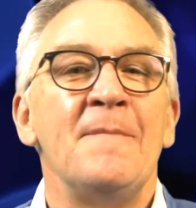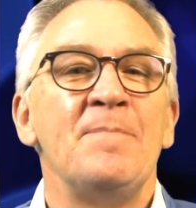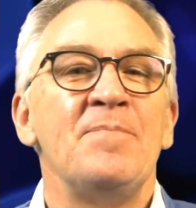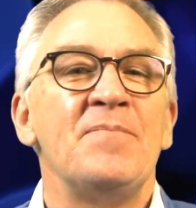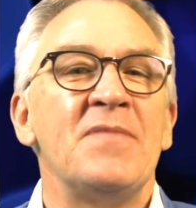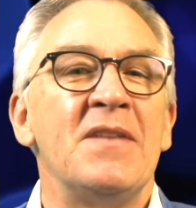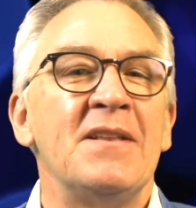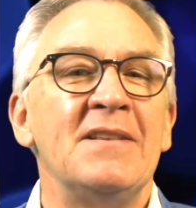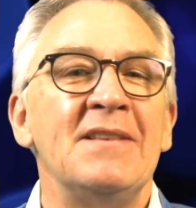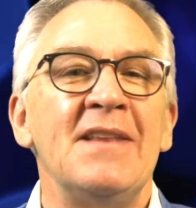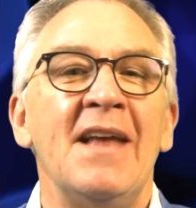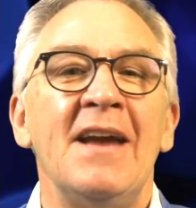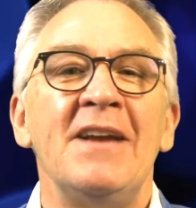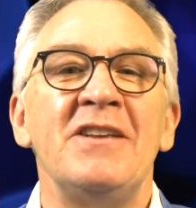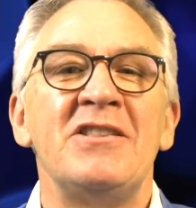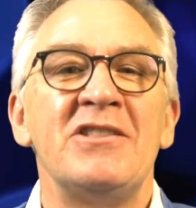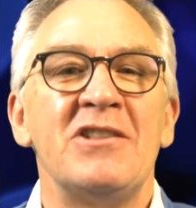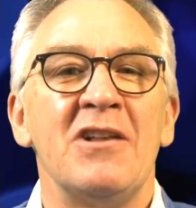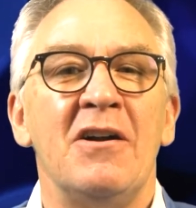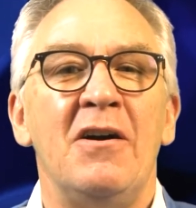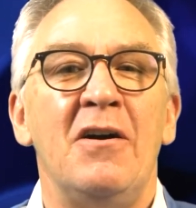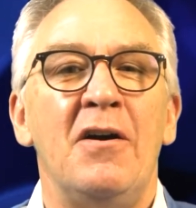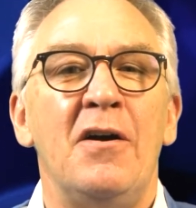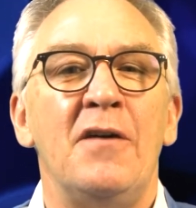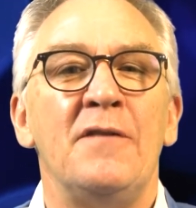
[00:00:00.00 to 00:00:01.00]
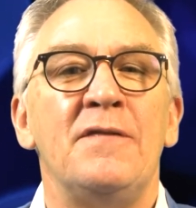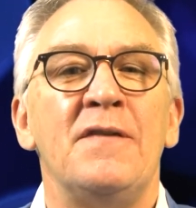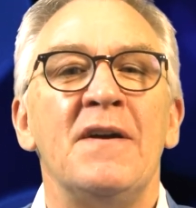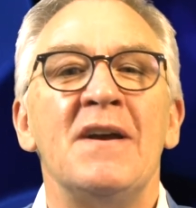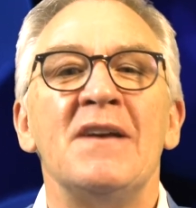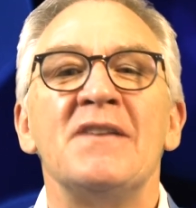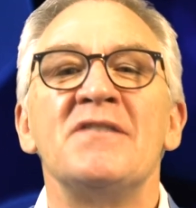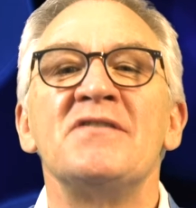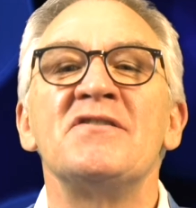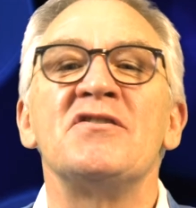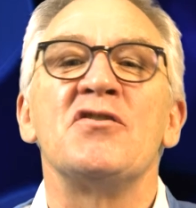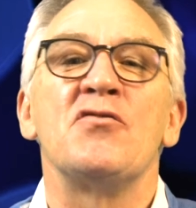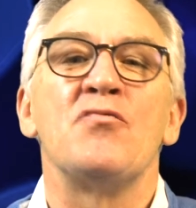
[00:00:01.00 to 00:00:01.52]
The nature of
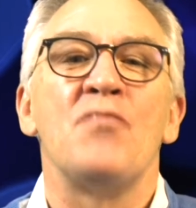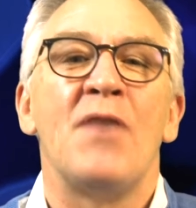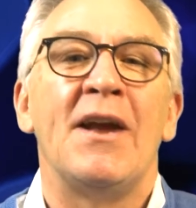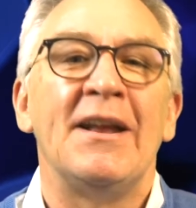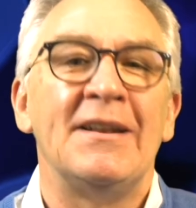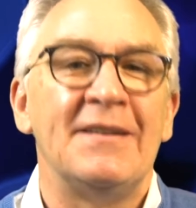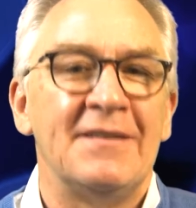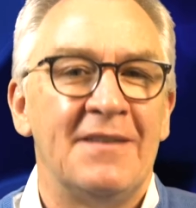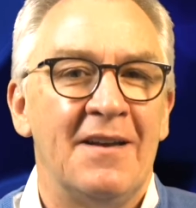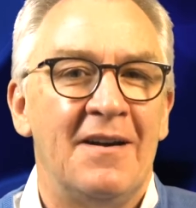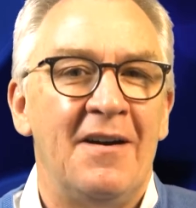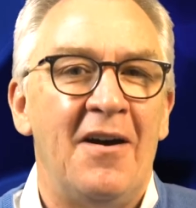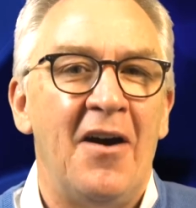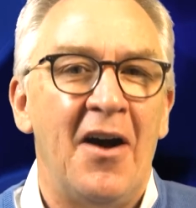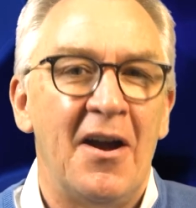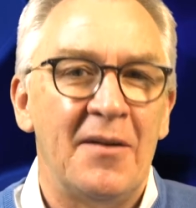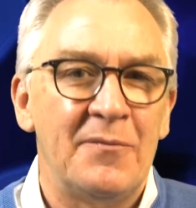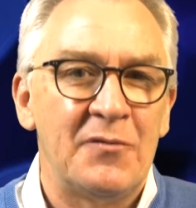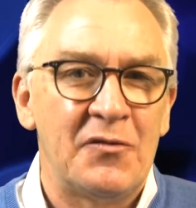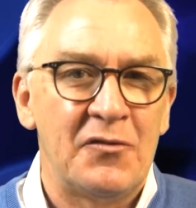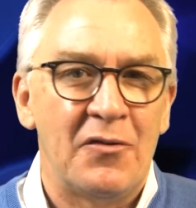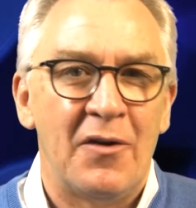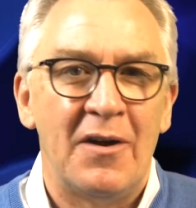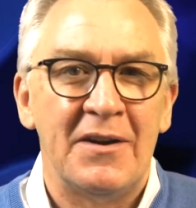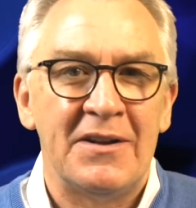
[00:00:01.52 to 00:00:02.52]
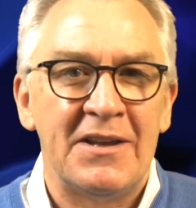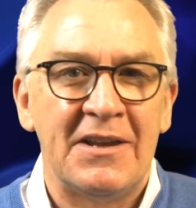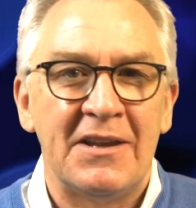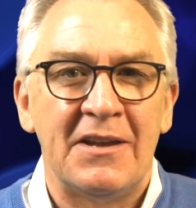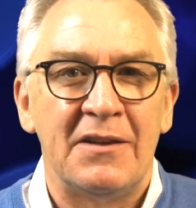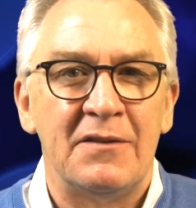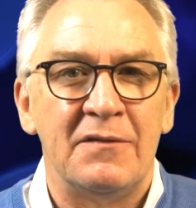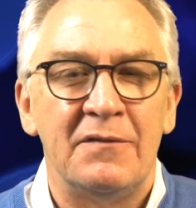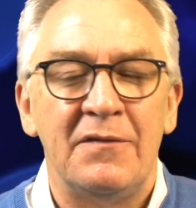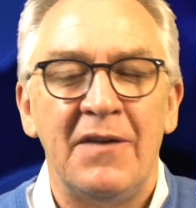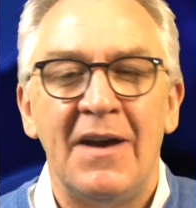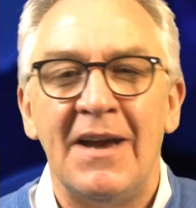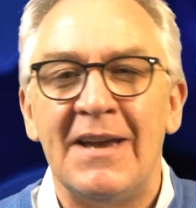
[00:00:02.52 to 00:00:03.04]
surrender I'm trying to
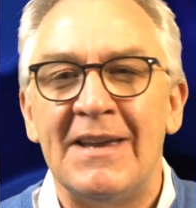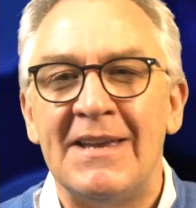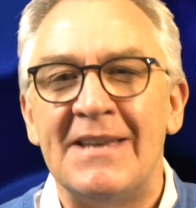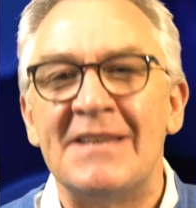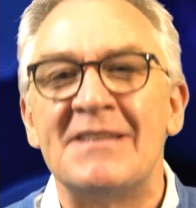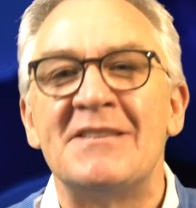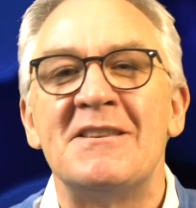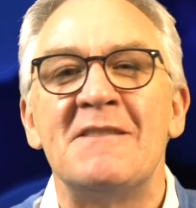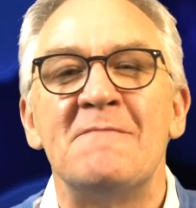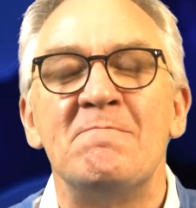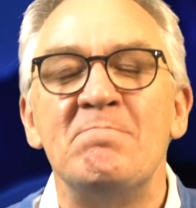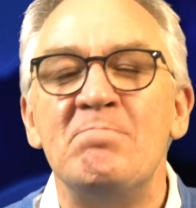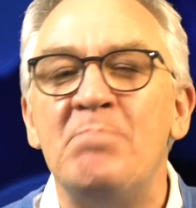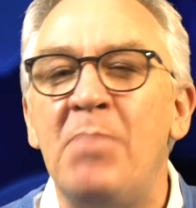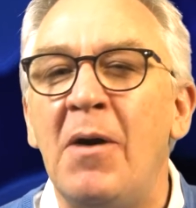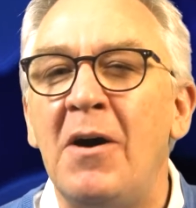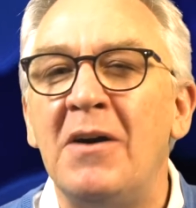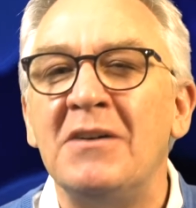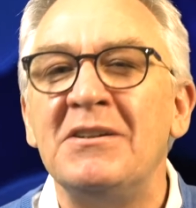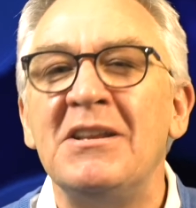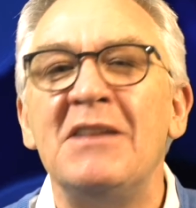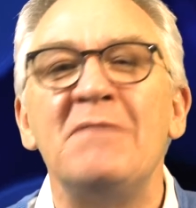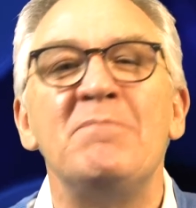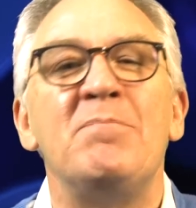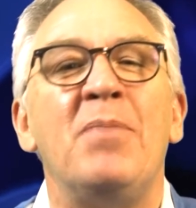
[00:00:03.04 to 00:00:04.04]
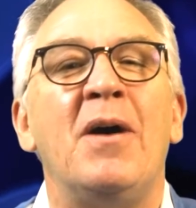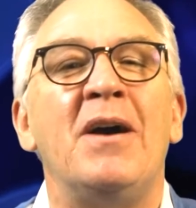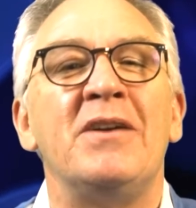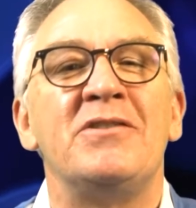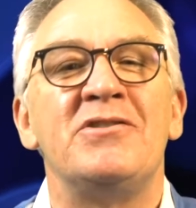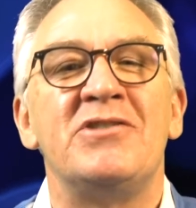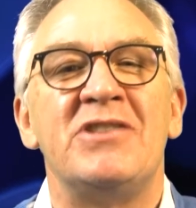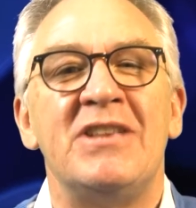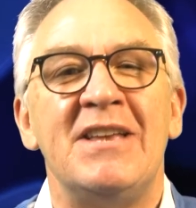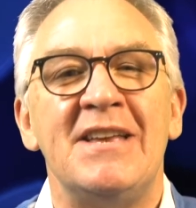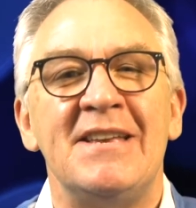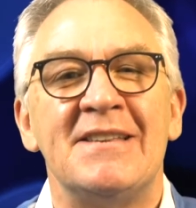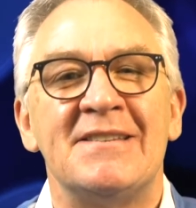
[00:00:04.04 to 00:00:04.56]
convey is embodied by
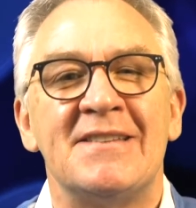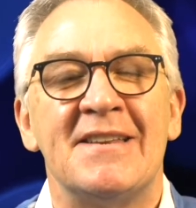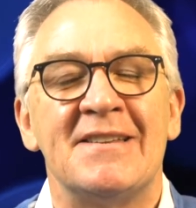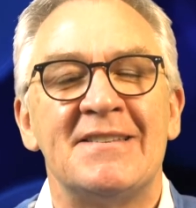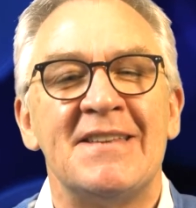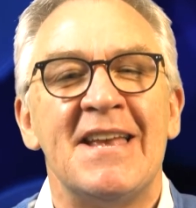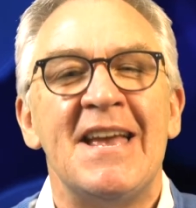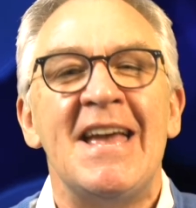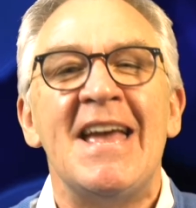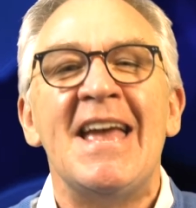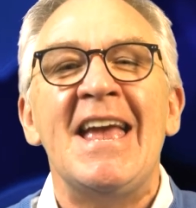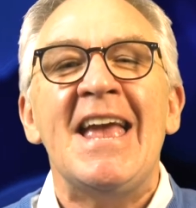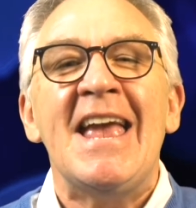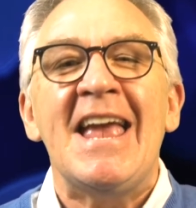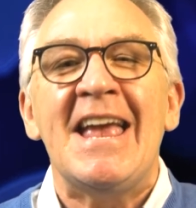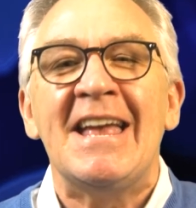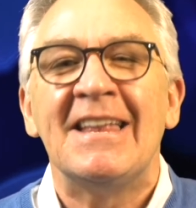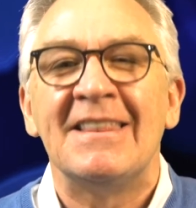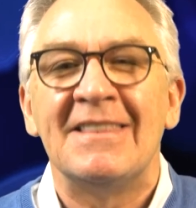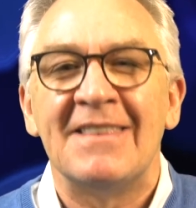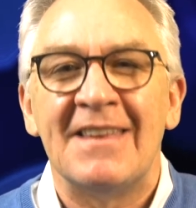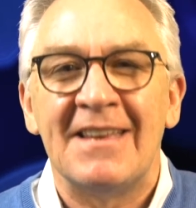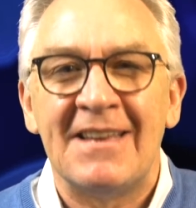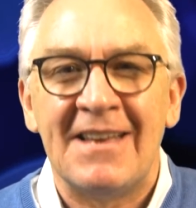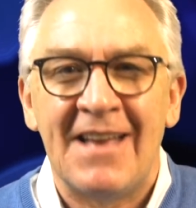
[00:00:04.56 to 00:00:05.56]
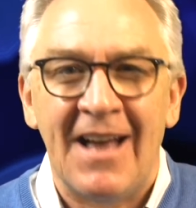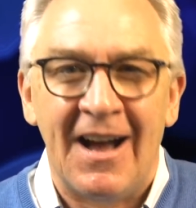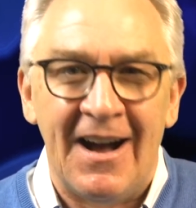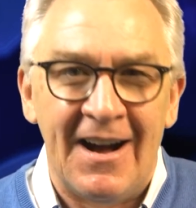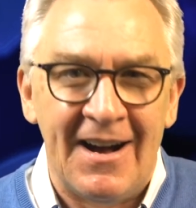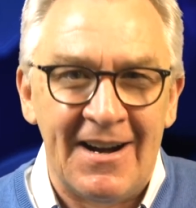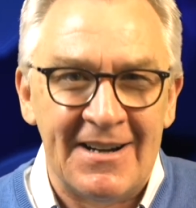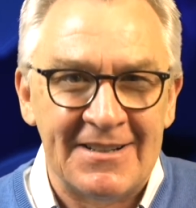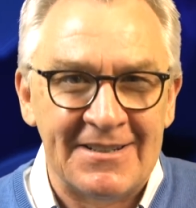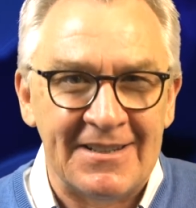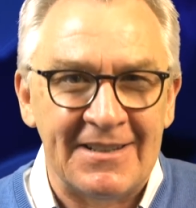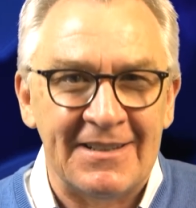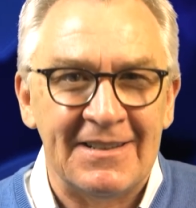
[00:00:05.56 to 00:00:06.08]
Jesus in the
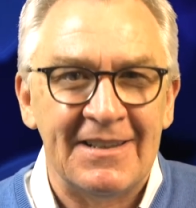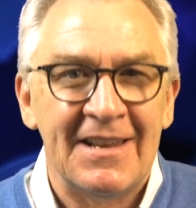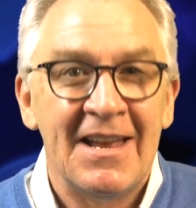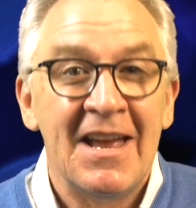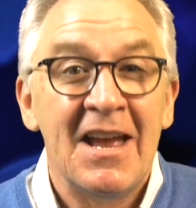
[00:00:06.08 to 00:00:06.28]
garden,